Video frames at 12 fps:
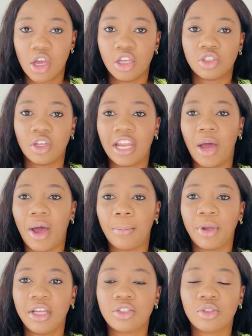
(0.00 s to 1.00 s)
So now
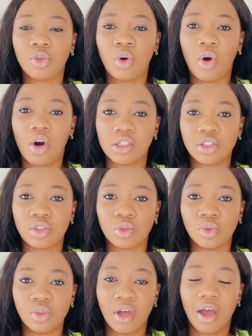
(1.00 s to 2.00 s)
I'm going to go on
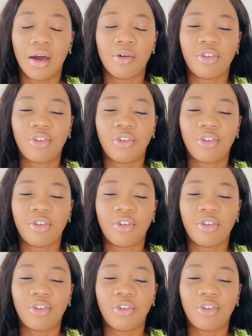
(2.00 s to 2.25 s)
to